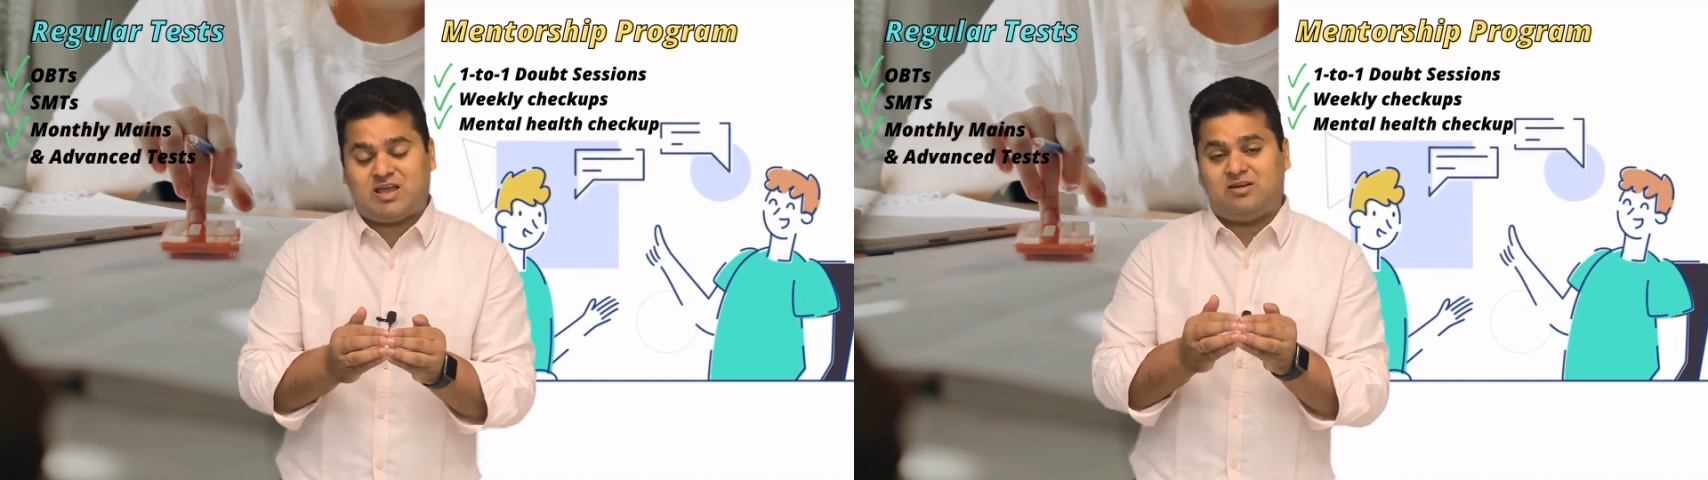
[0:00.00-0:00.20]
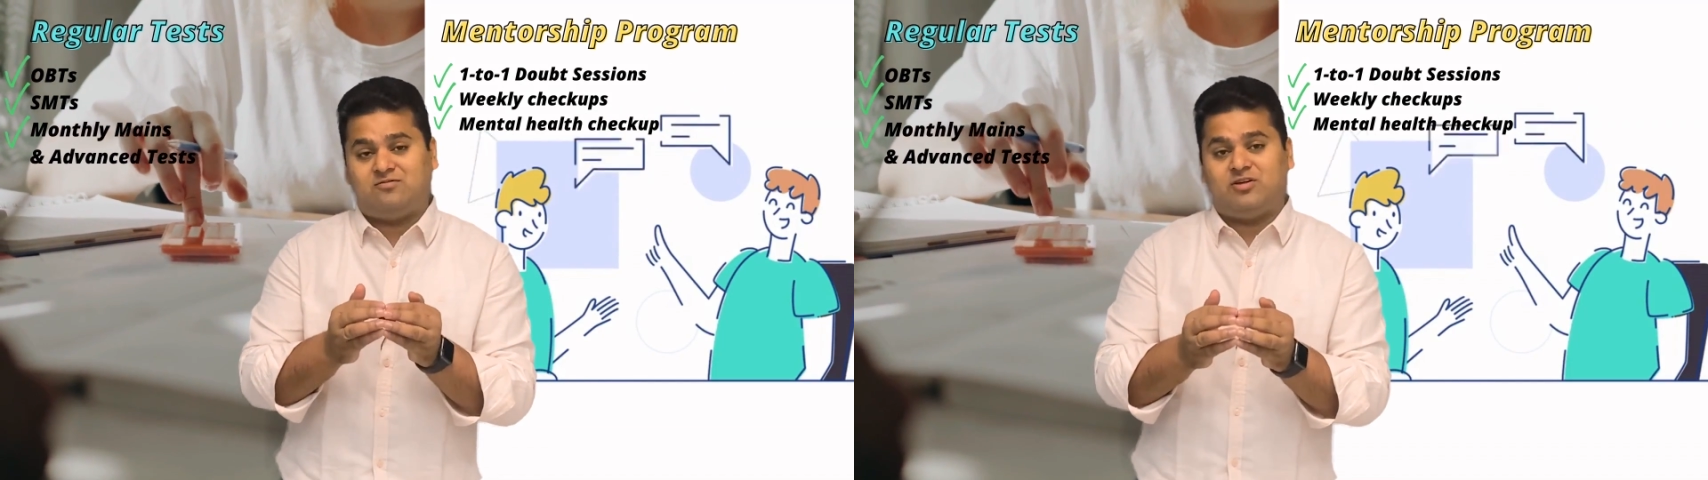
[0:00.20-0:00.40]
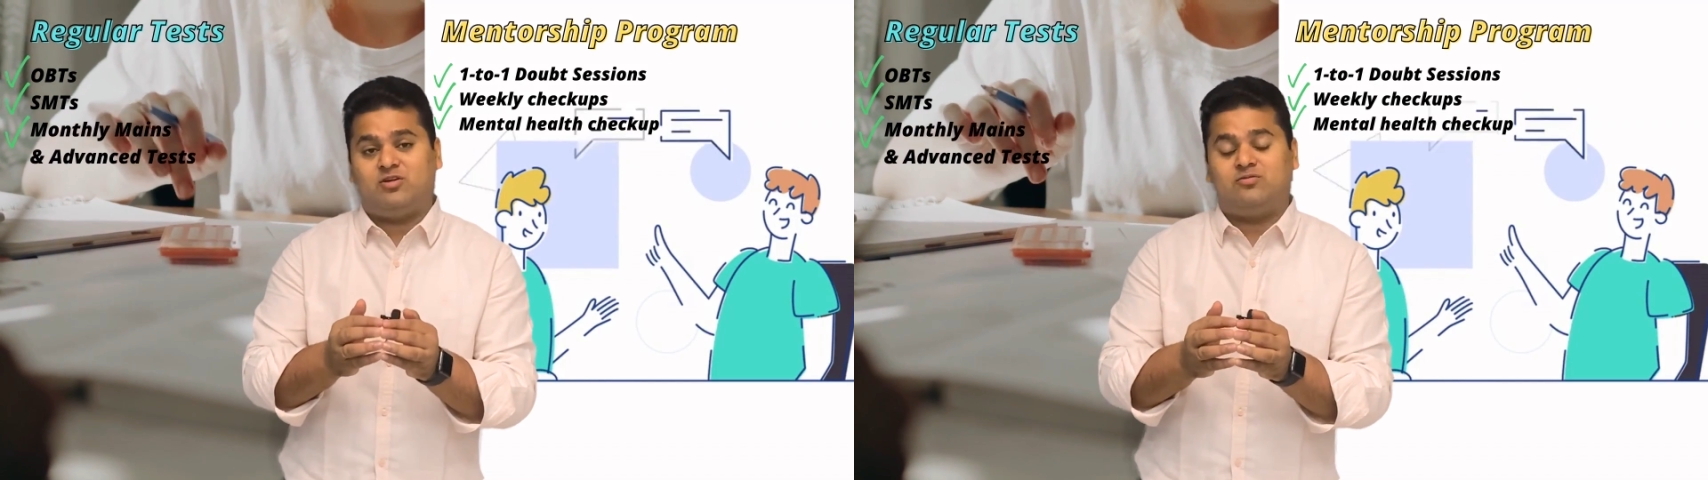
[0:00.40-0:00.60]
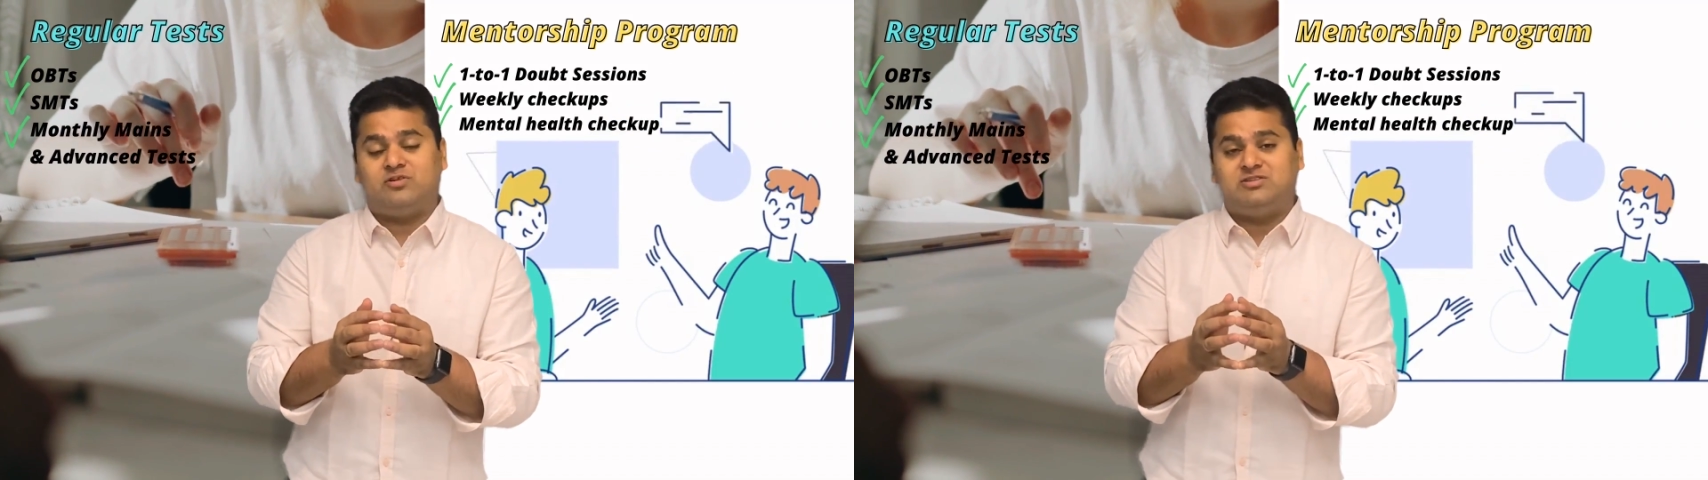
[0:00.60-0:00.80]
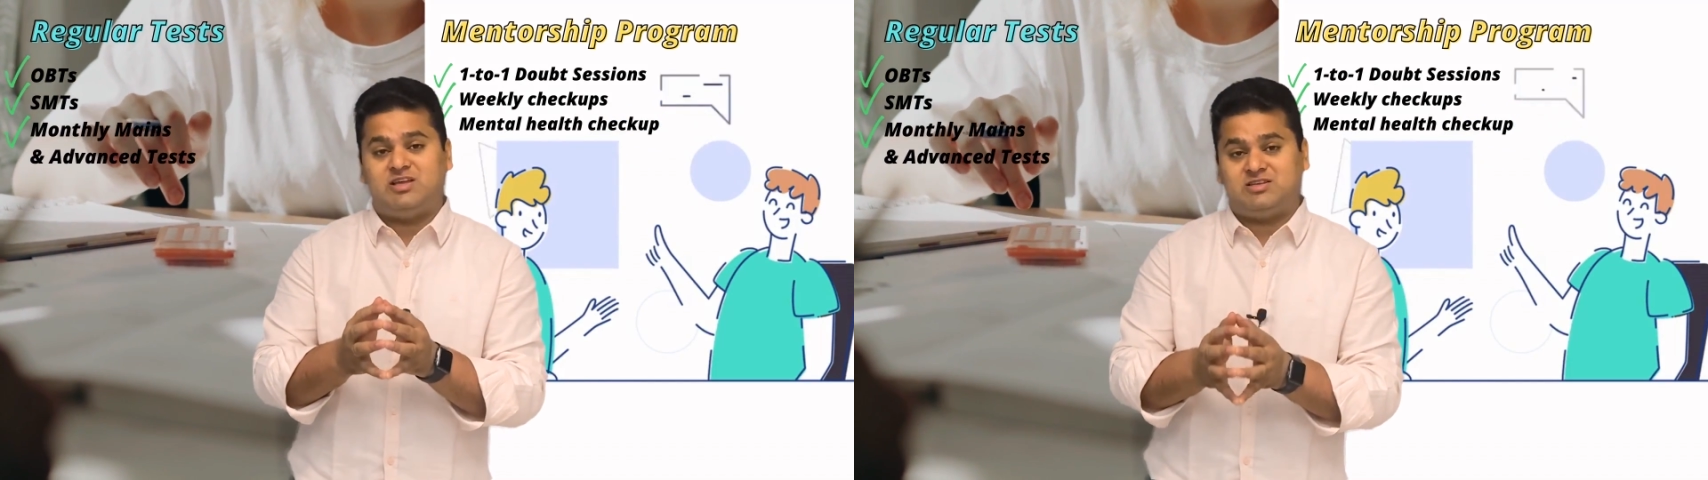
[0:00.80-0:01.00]
and
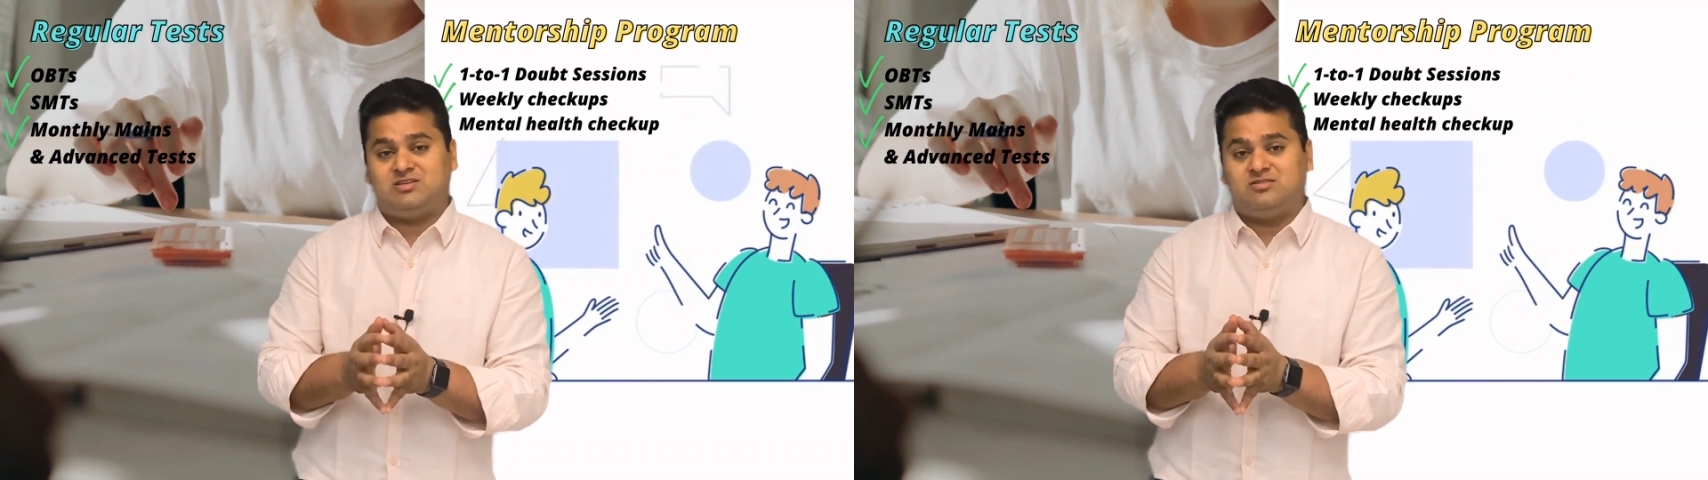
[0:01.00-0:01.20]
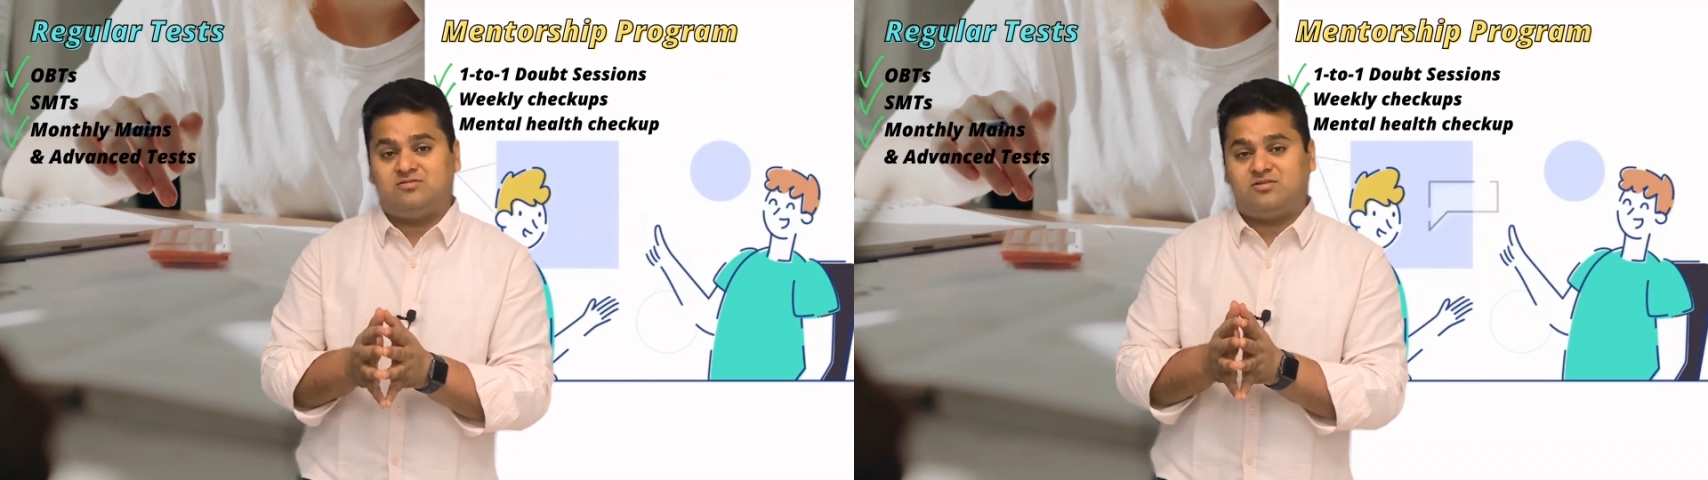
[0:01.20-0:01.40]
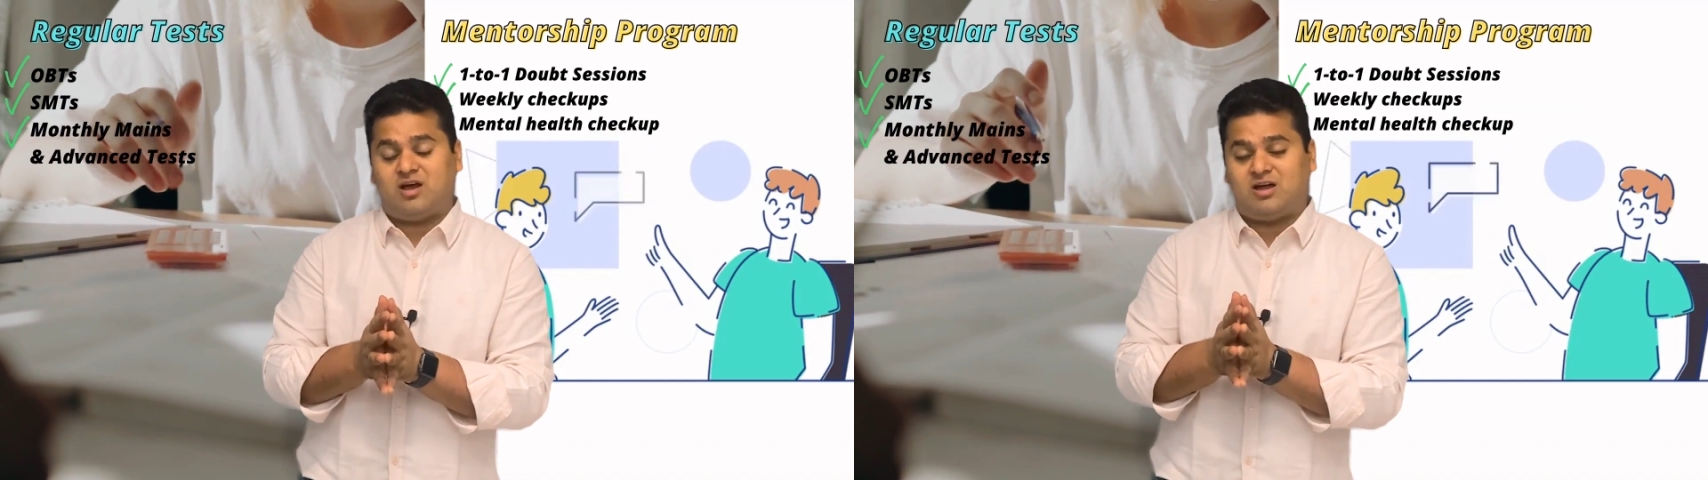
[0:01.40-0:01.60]
one-on-one sessions